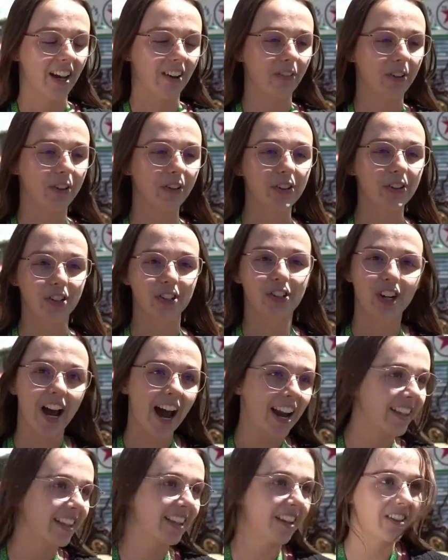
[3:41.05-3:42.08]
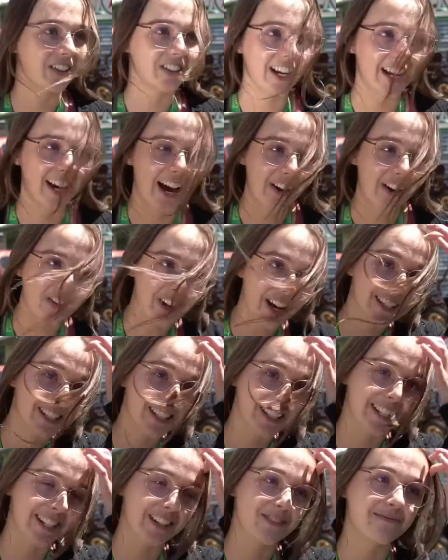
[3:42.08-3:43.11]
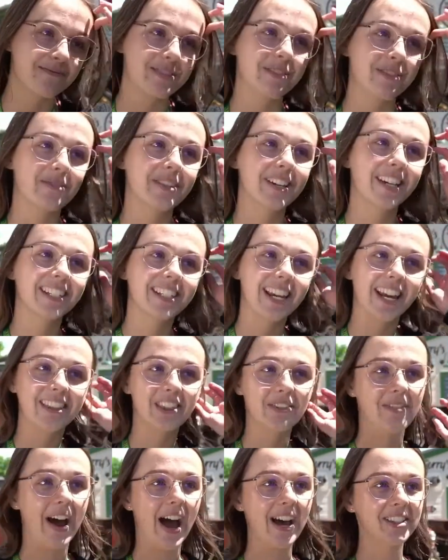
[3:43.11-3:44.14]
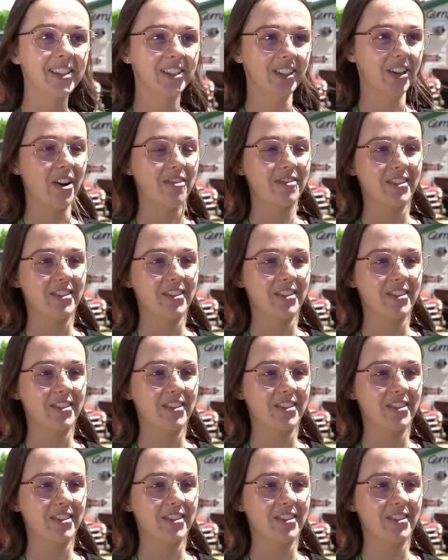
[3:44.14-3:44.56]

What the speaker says: we were just chatting the other day how nice it's gonna be when we can take the masks off,